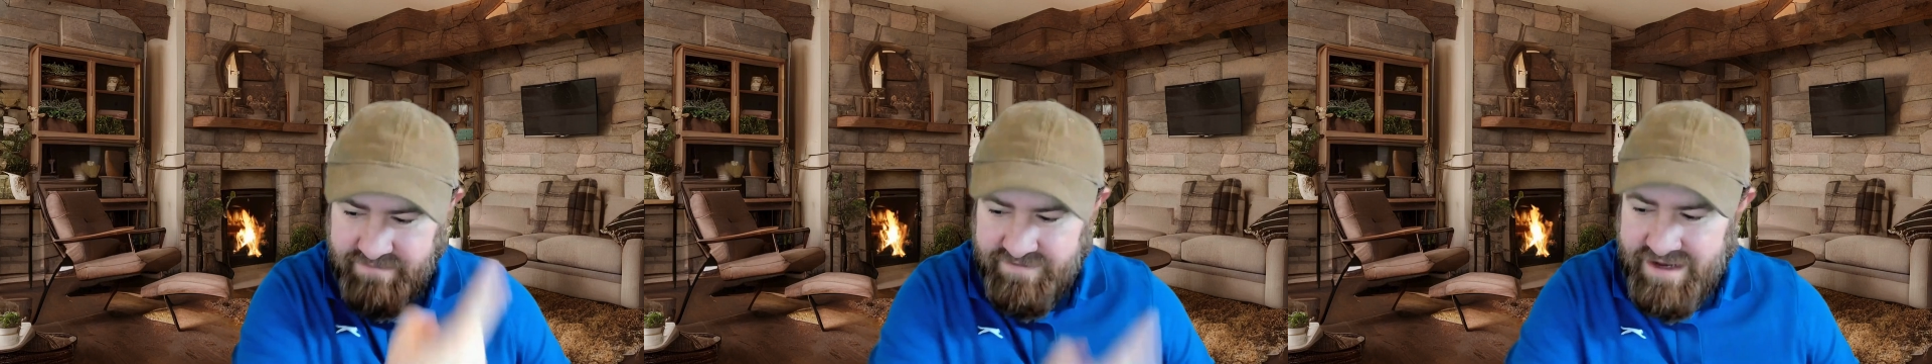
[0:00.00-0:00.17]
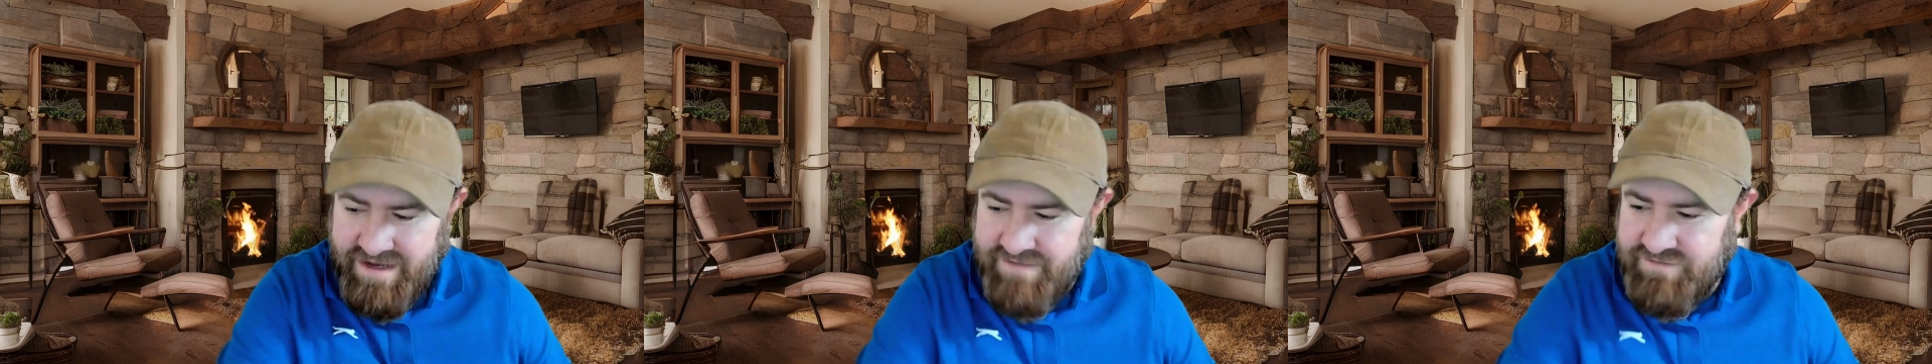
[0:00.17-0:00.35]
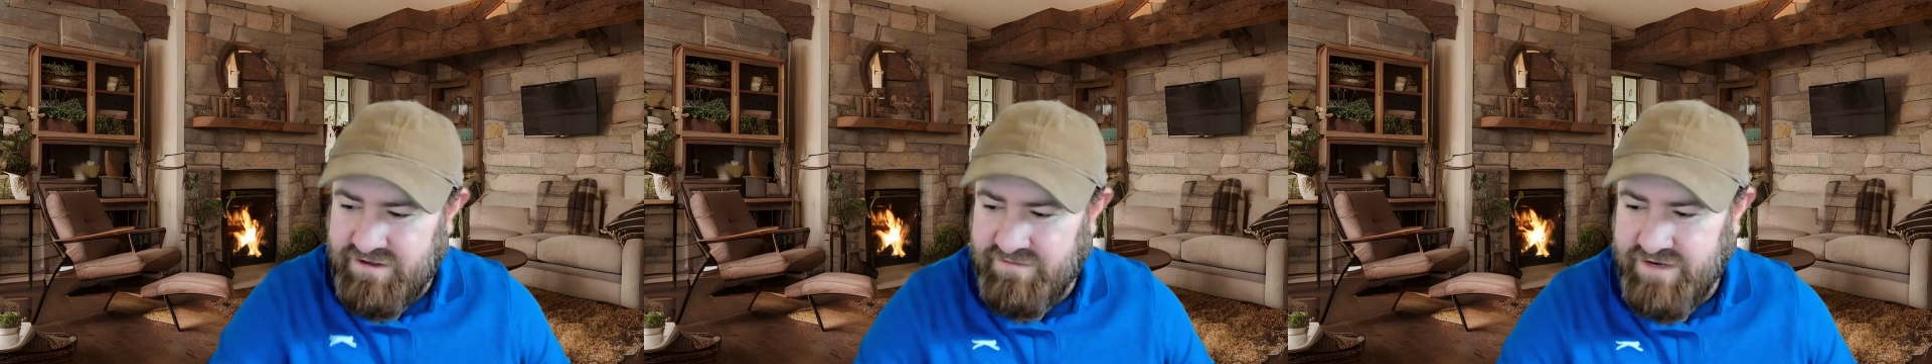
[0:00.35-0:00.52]
if you
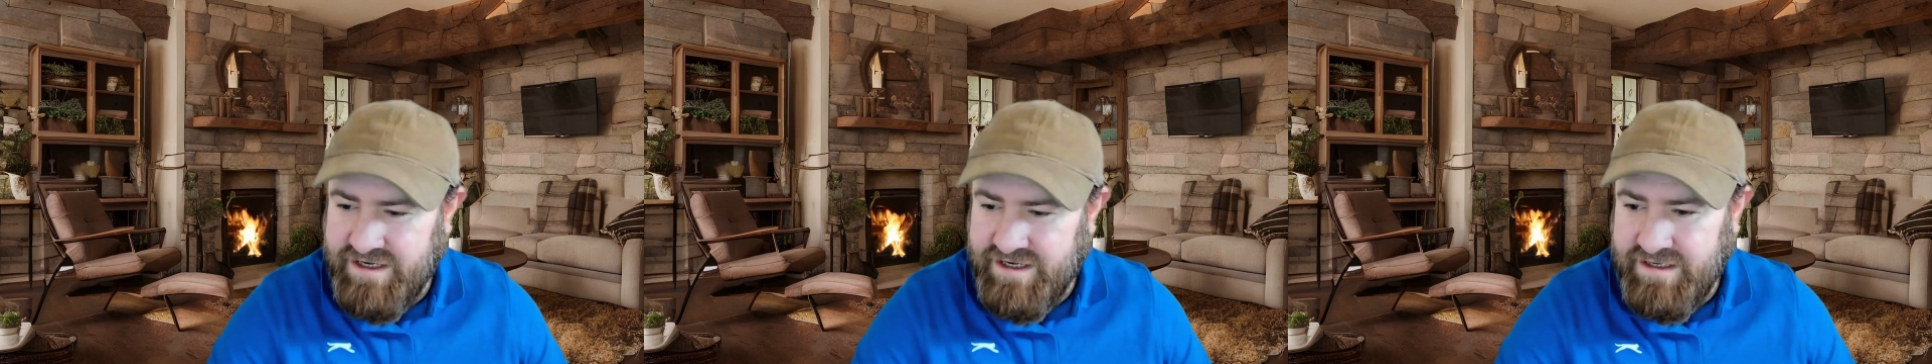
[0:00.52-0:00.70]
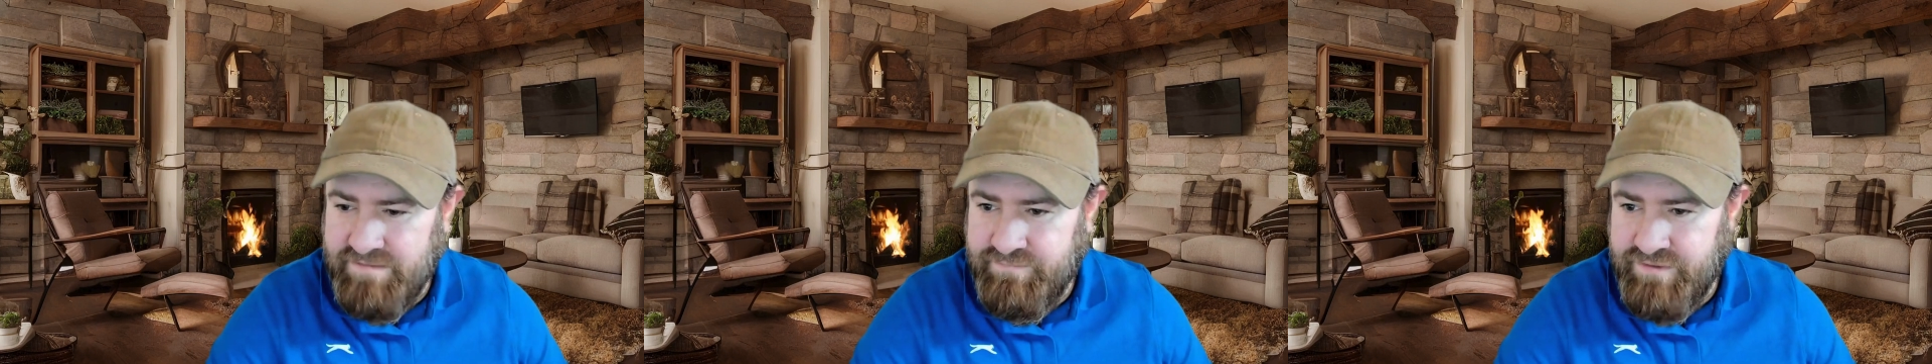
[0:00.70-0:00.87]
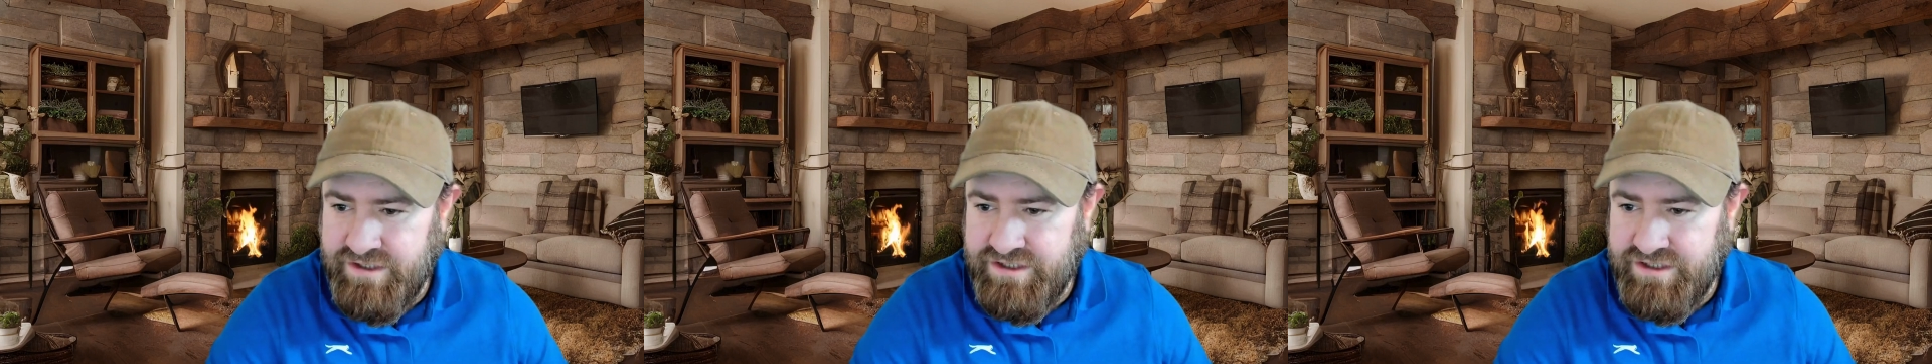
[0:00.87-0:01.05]
haven't already.
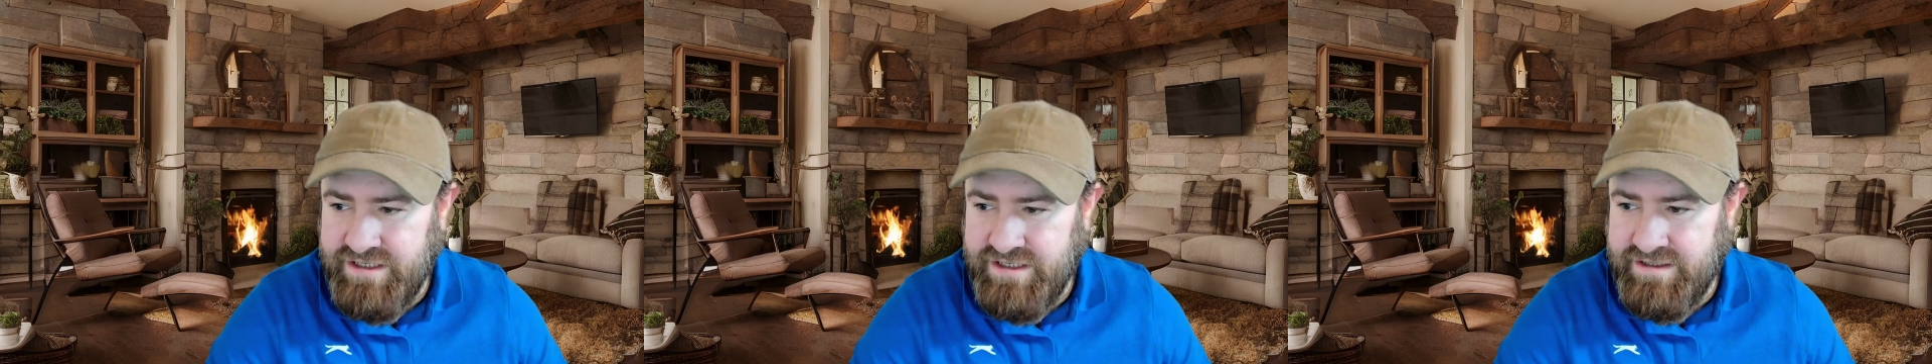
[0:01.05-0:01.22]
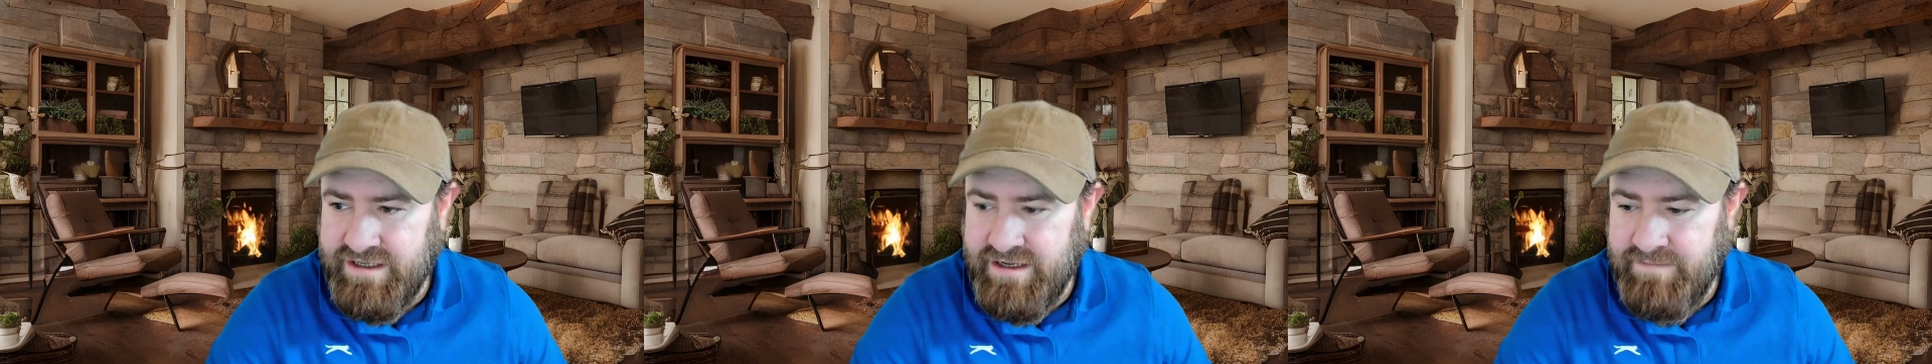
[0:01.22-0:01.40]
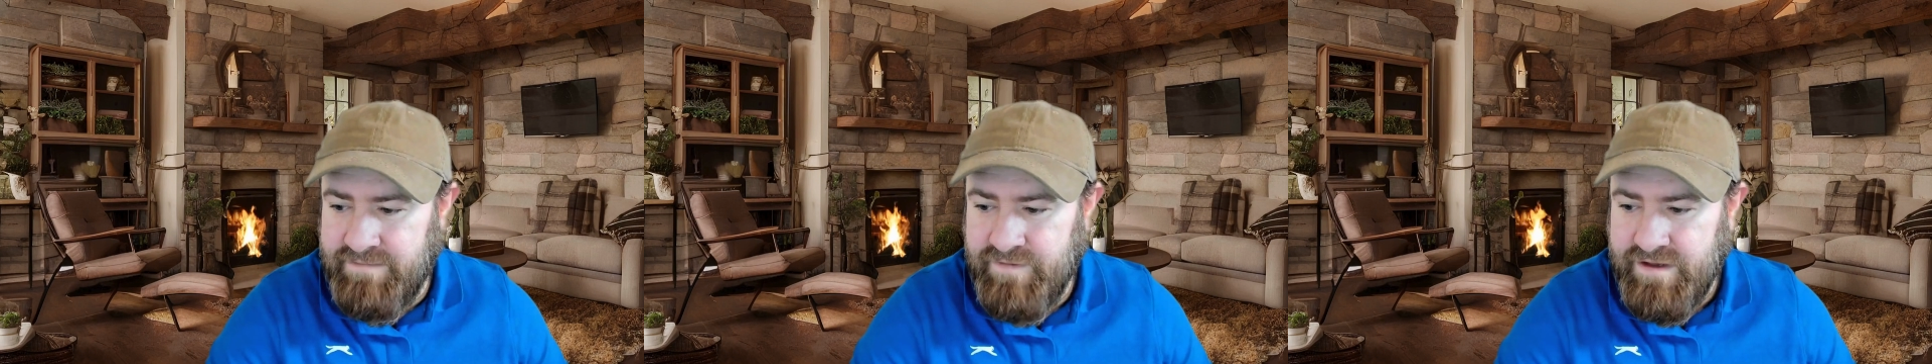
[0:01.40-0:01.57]
Appreciate
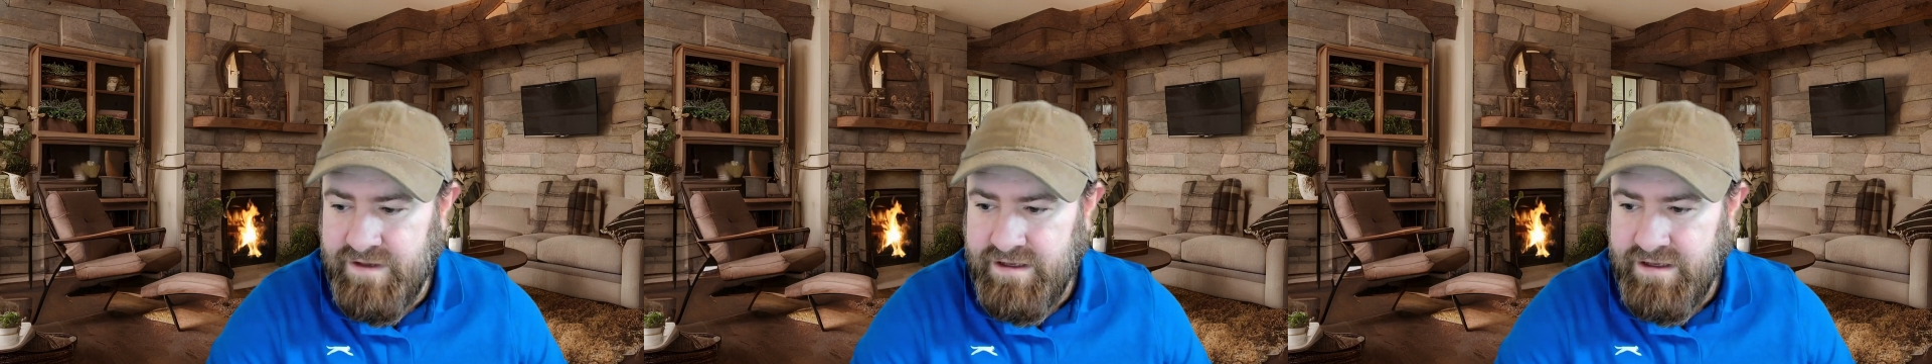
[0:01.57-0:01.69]
that.